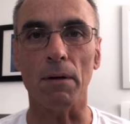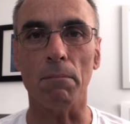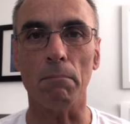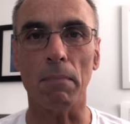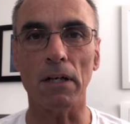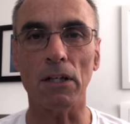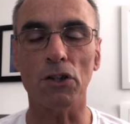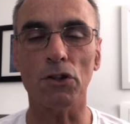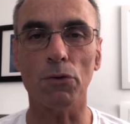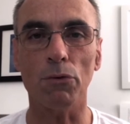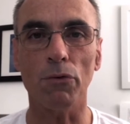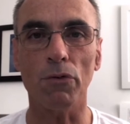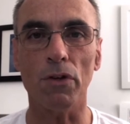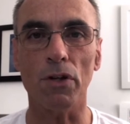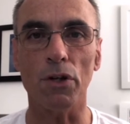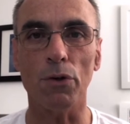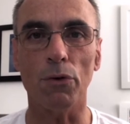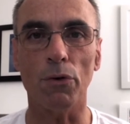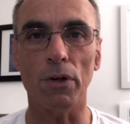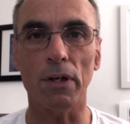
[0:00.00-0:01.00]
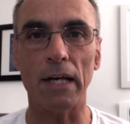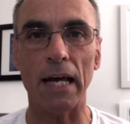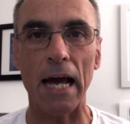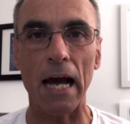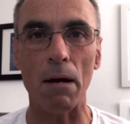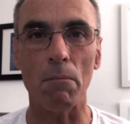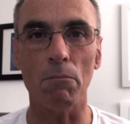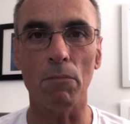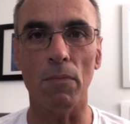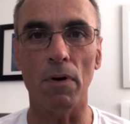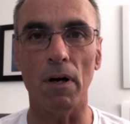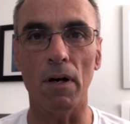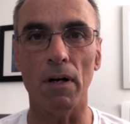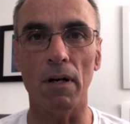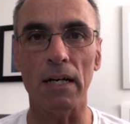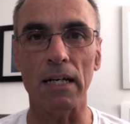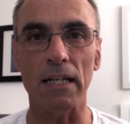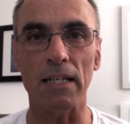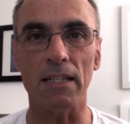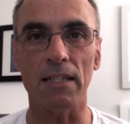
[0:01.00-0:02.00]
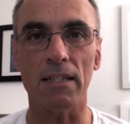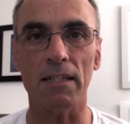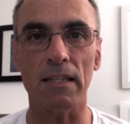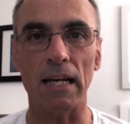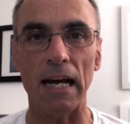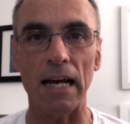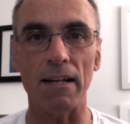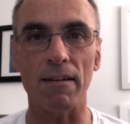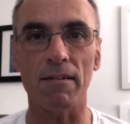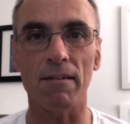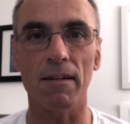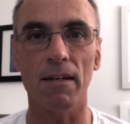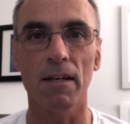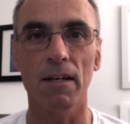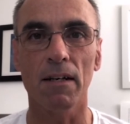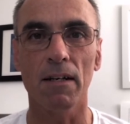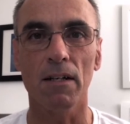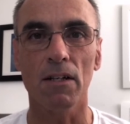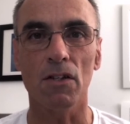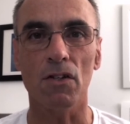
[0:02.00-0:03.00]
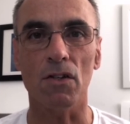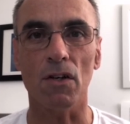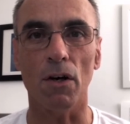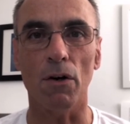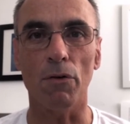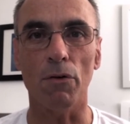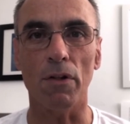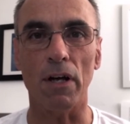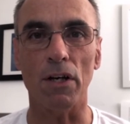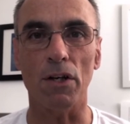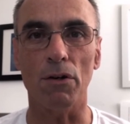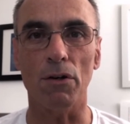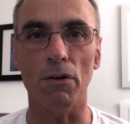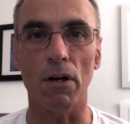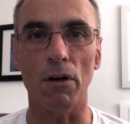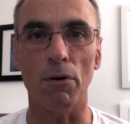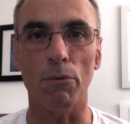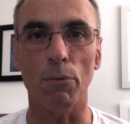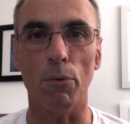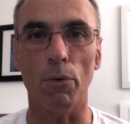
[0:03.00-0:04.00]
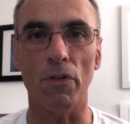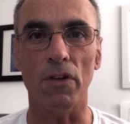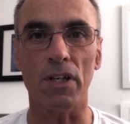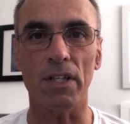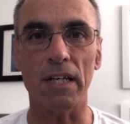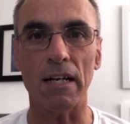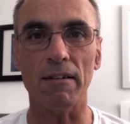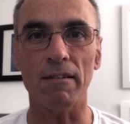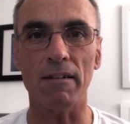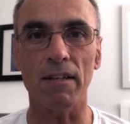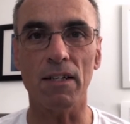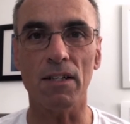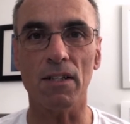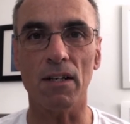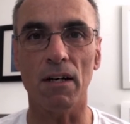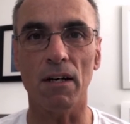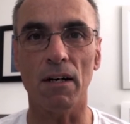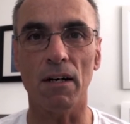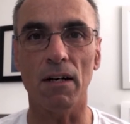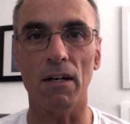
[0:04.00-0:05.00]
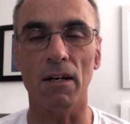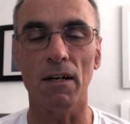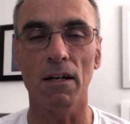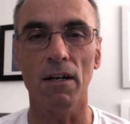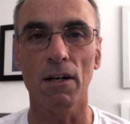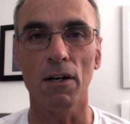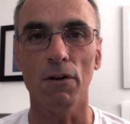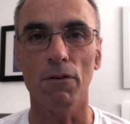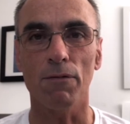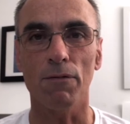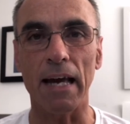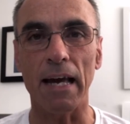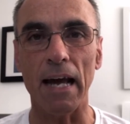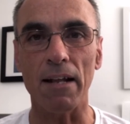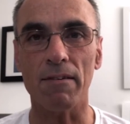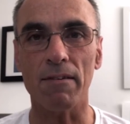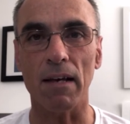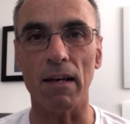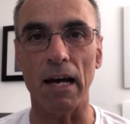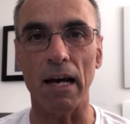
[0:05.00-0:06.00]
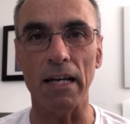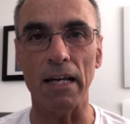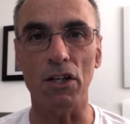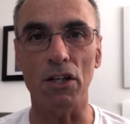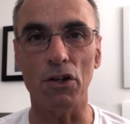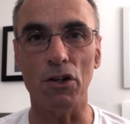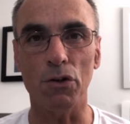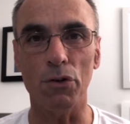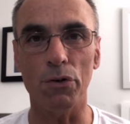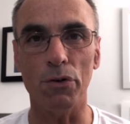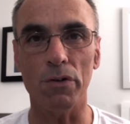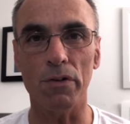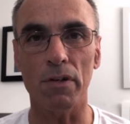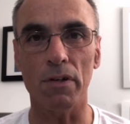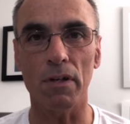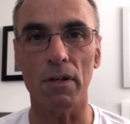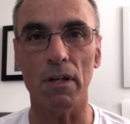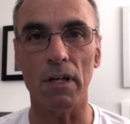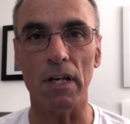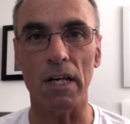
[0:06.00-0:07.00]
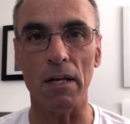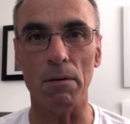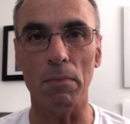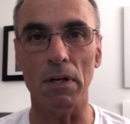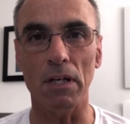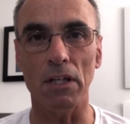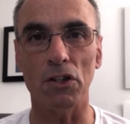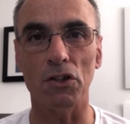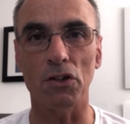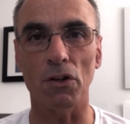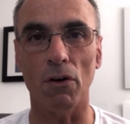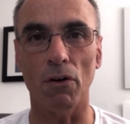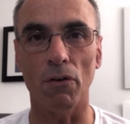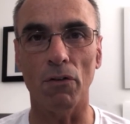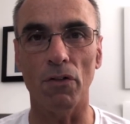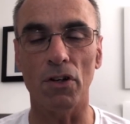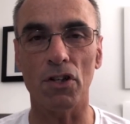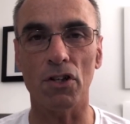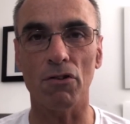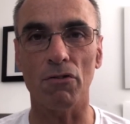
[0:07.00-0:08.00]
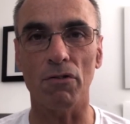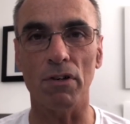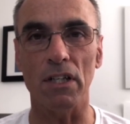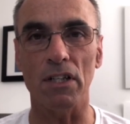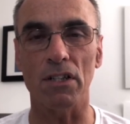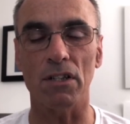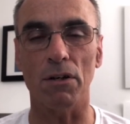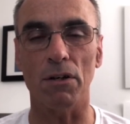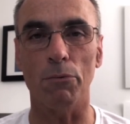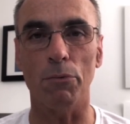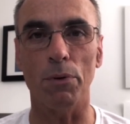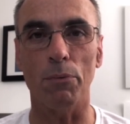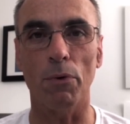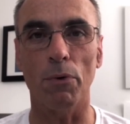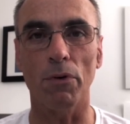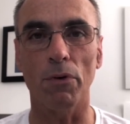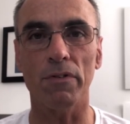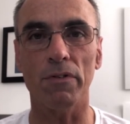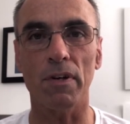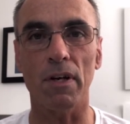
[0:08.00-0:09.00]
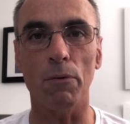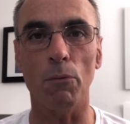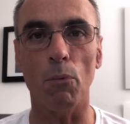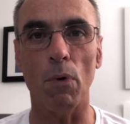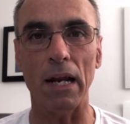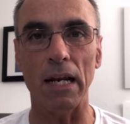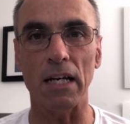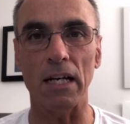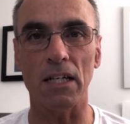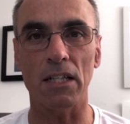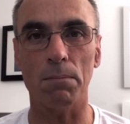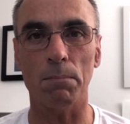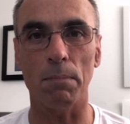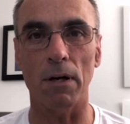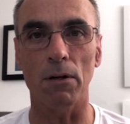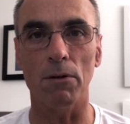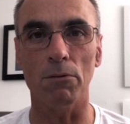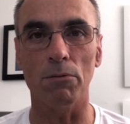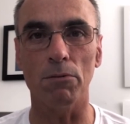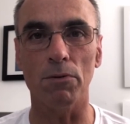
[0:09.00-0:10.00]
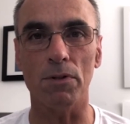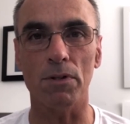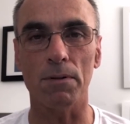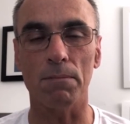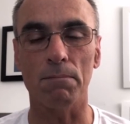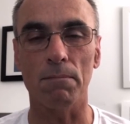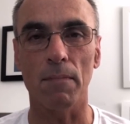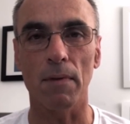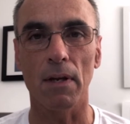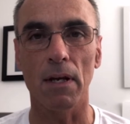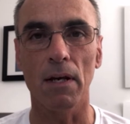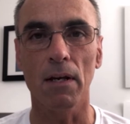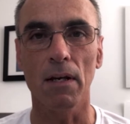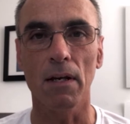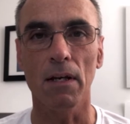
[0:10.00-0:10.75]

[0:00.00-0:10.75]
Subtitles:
then make sure that your camera is set so that you know what the settings are. Get a good image on the screen, so we want it well exposed.